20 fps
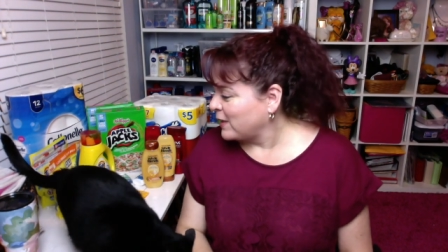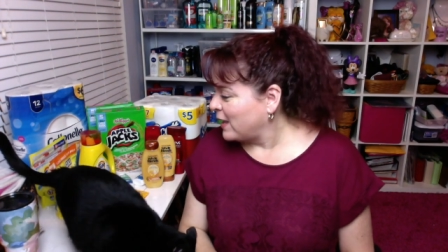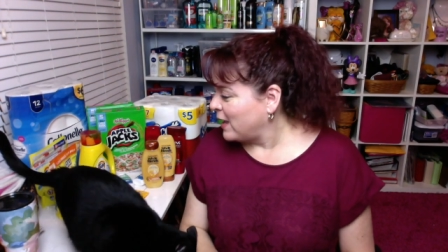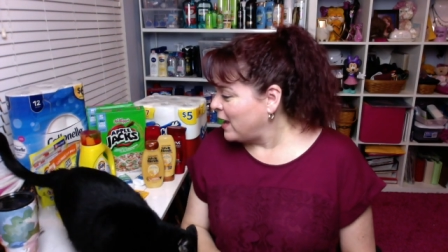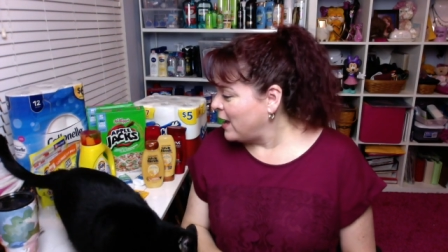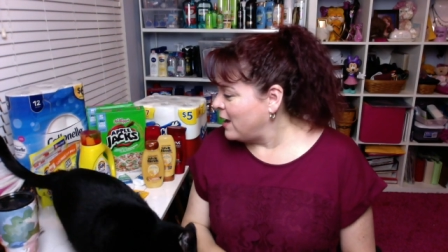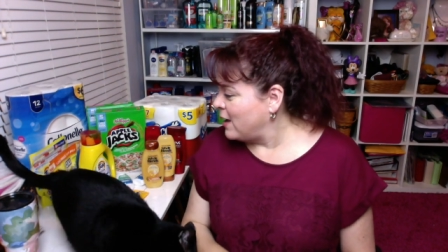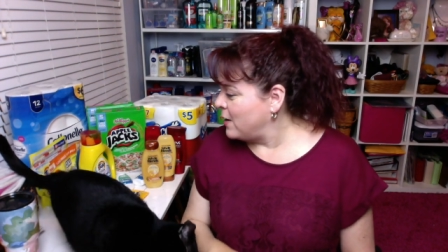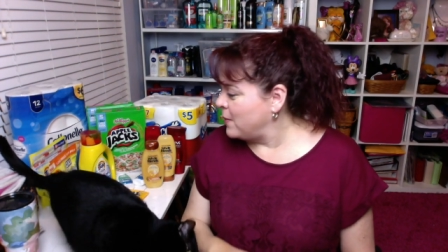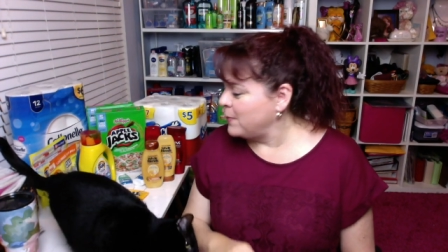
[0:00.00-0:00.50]

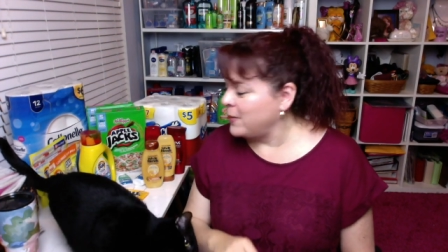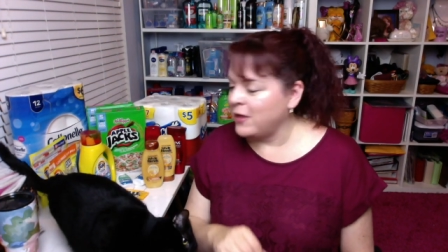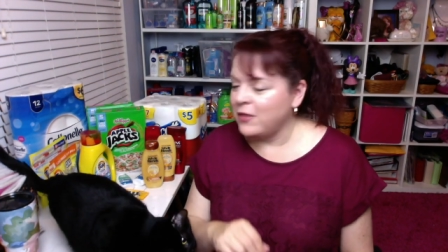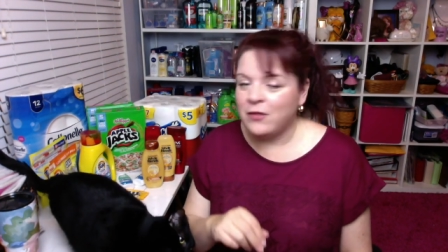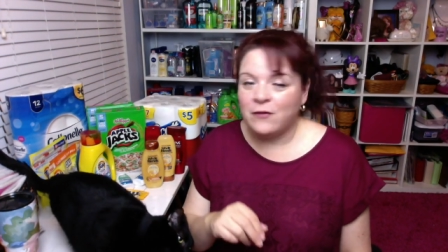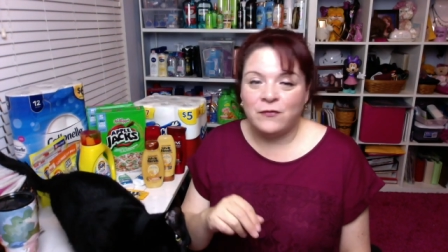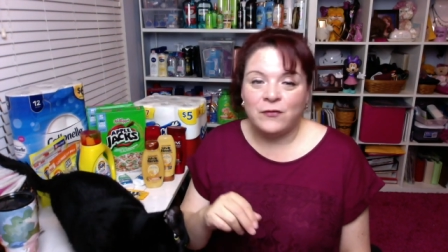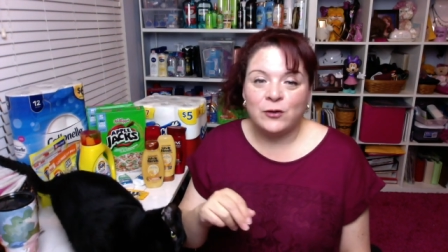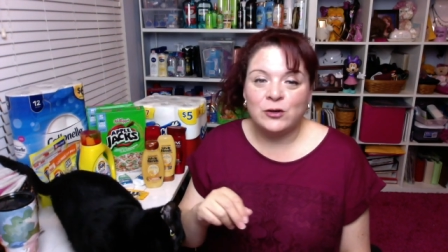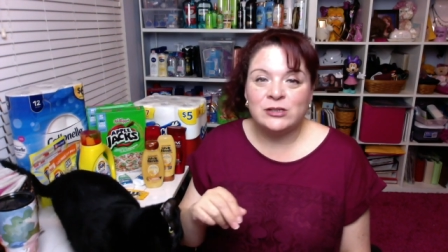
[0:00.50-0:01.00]
Um, the
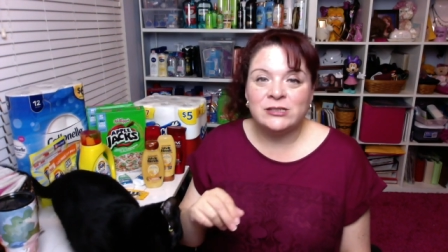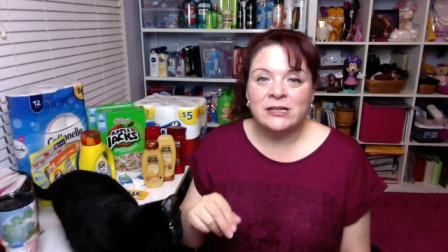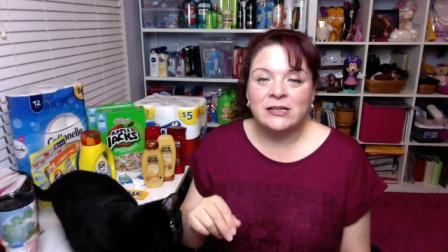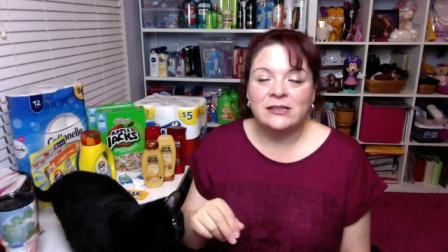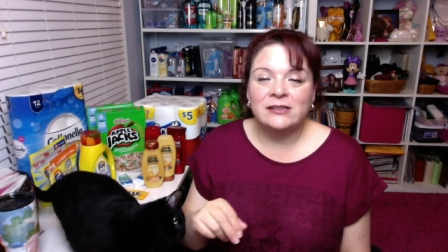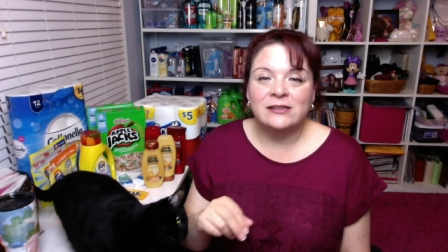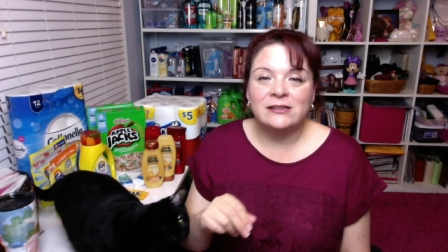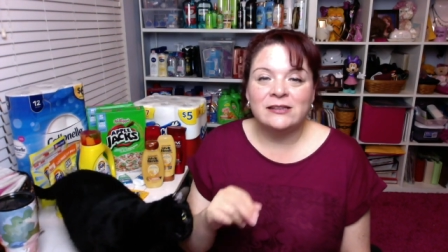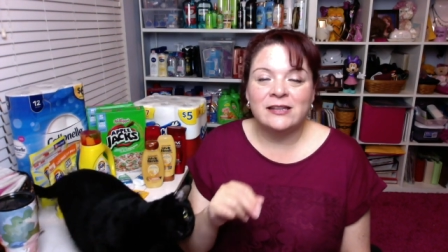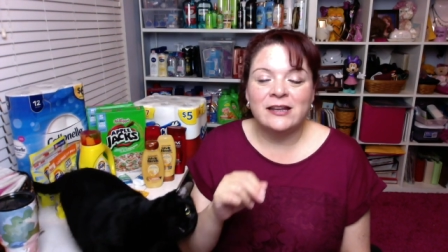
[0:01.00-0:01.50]
first
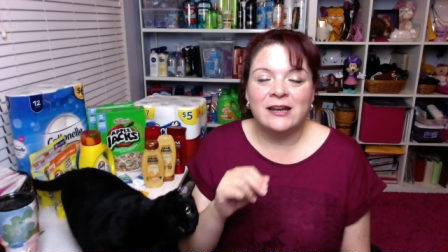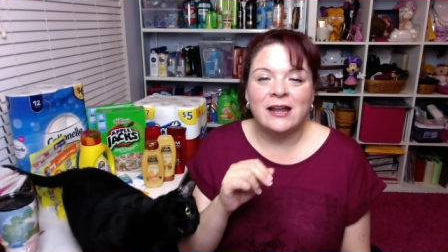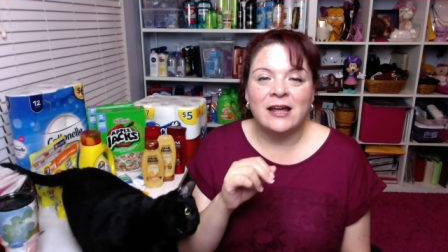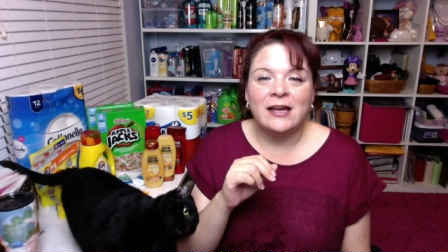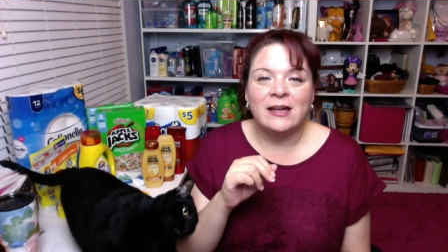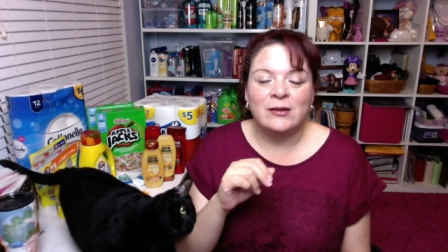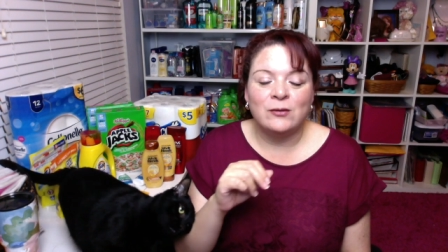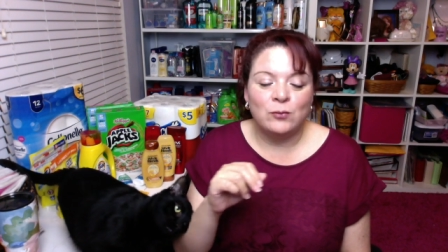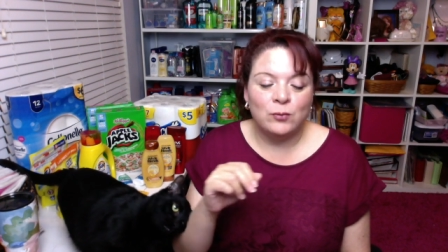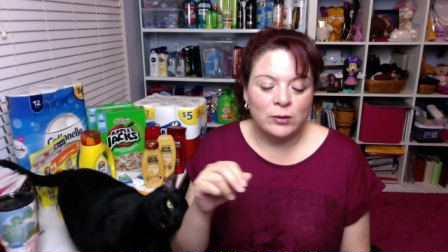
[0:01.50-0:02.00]
thing that
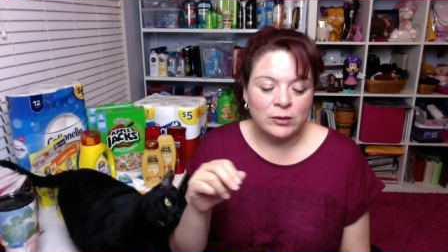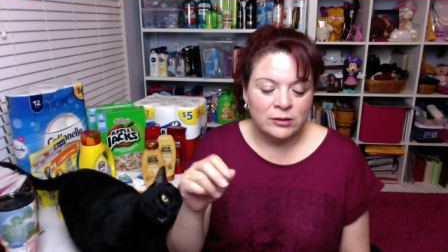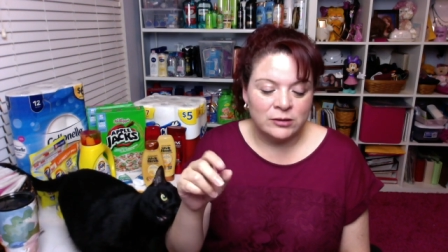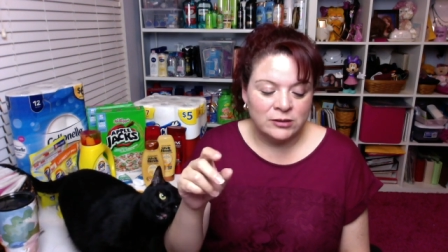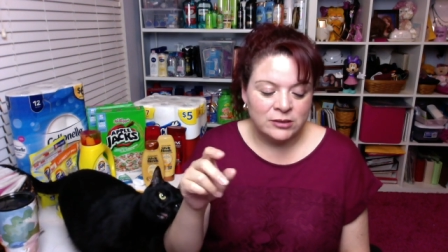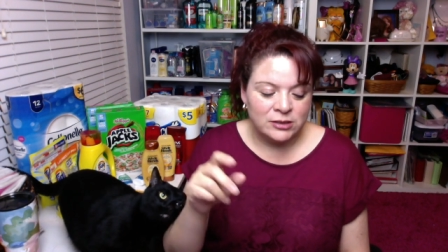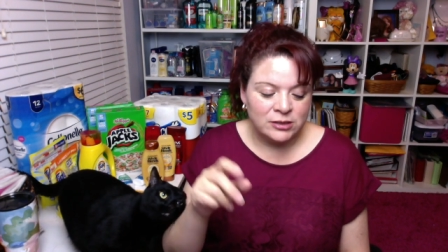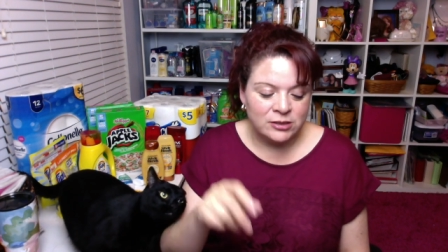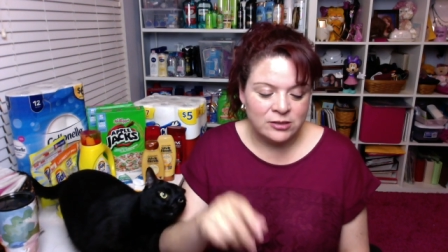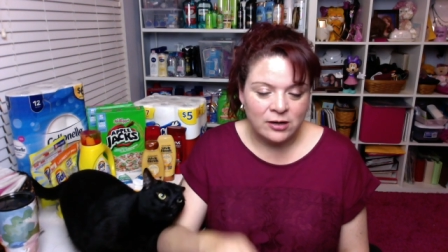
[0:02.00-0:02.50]
I will
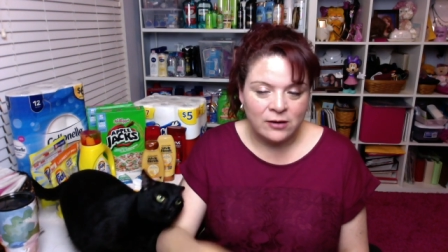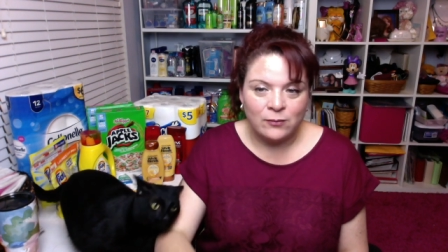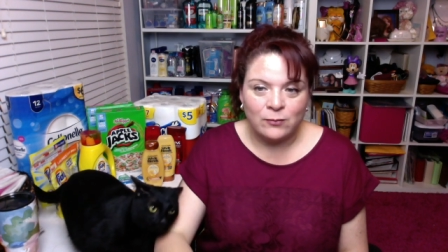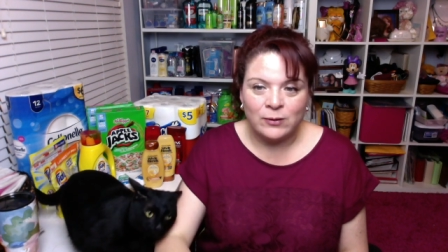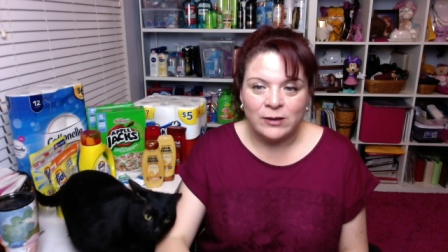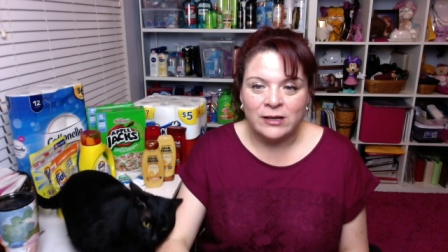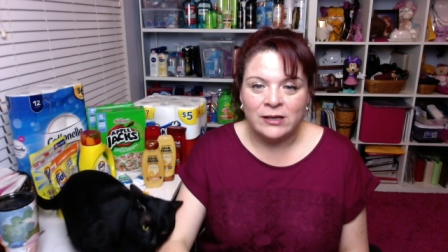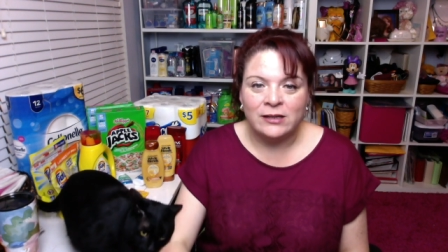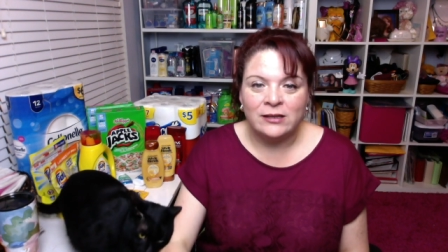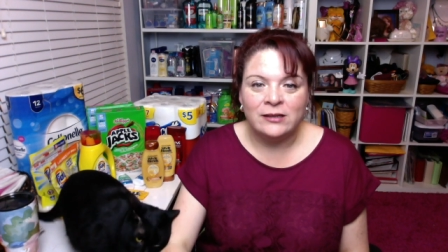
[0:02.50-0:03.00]
start
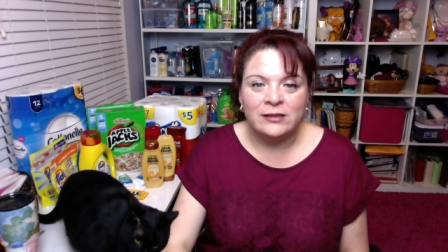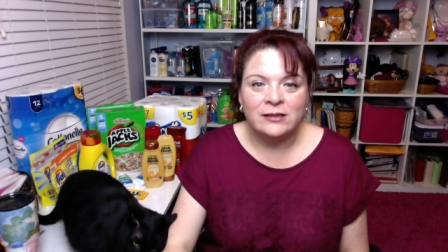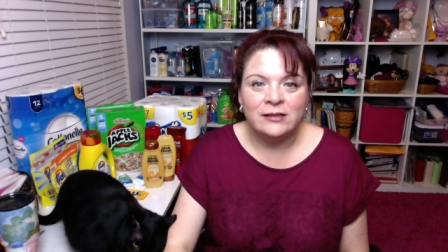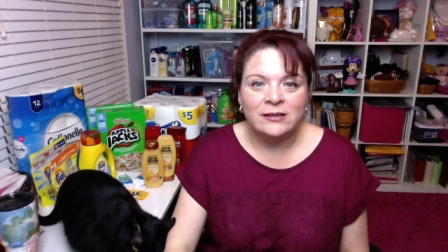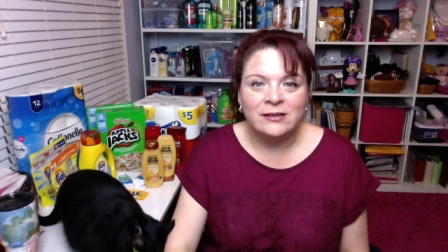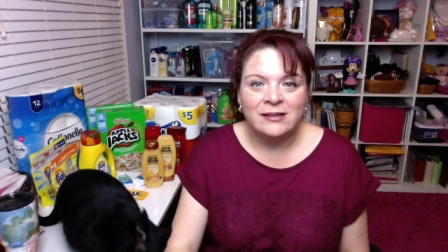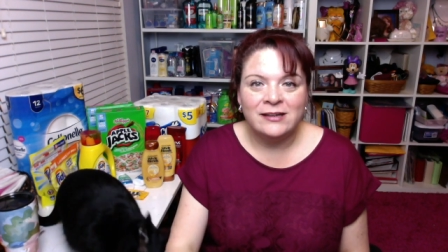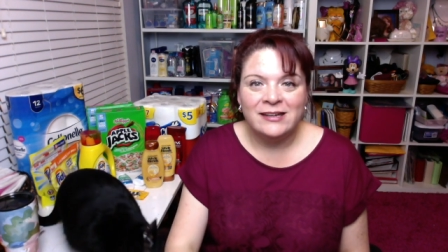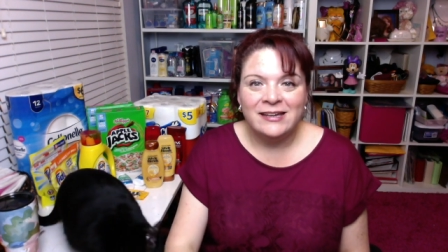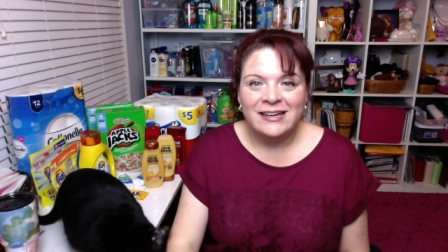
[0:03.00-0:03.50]
with
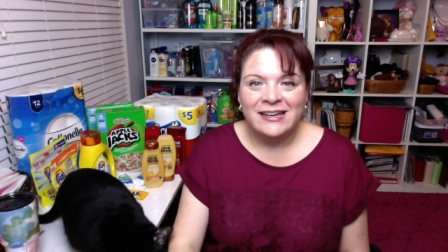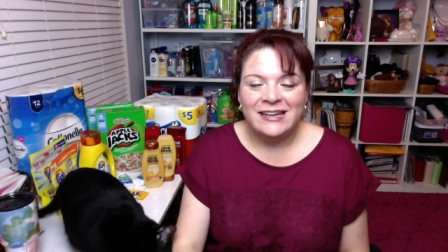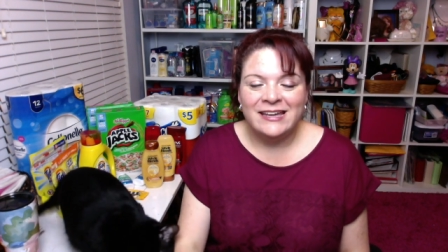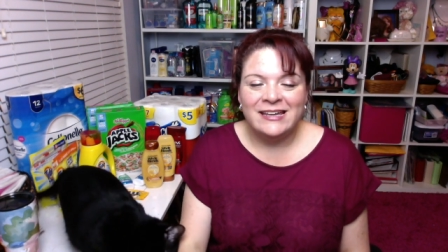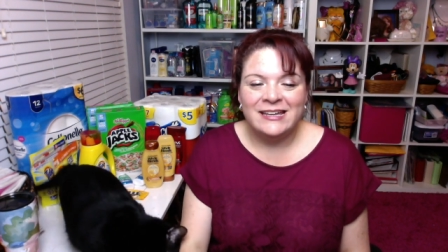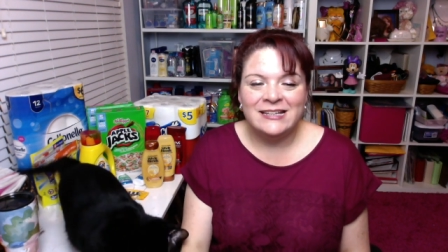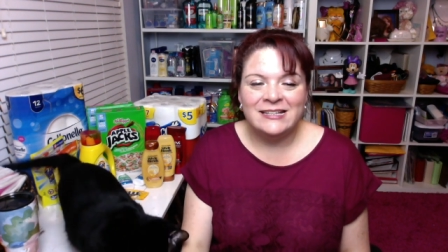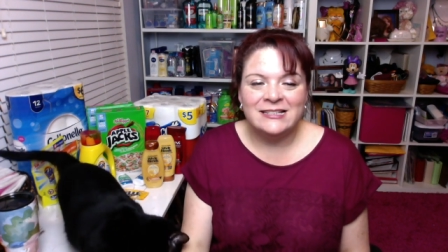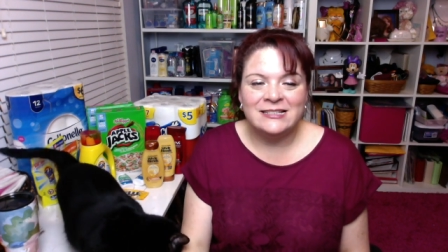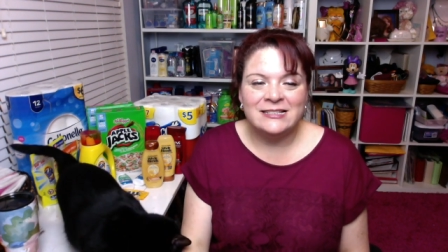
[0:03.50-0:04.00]

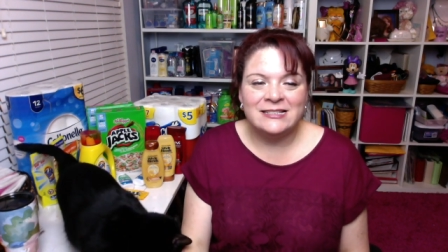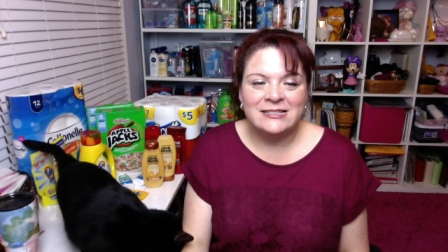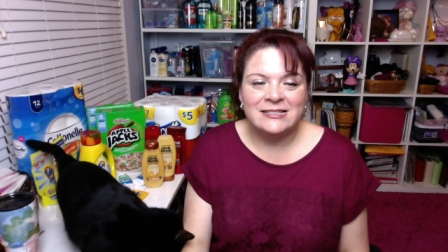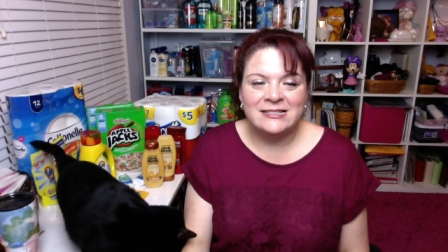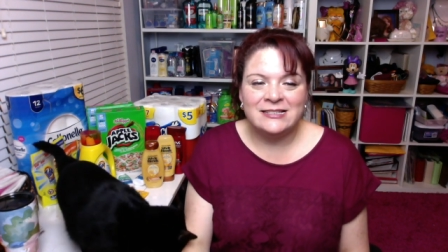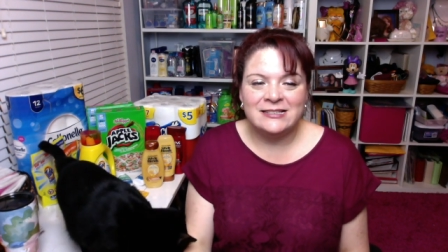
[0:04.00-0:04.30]
is,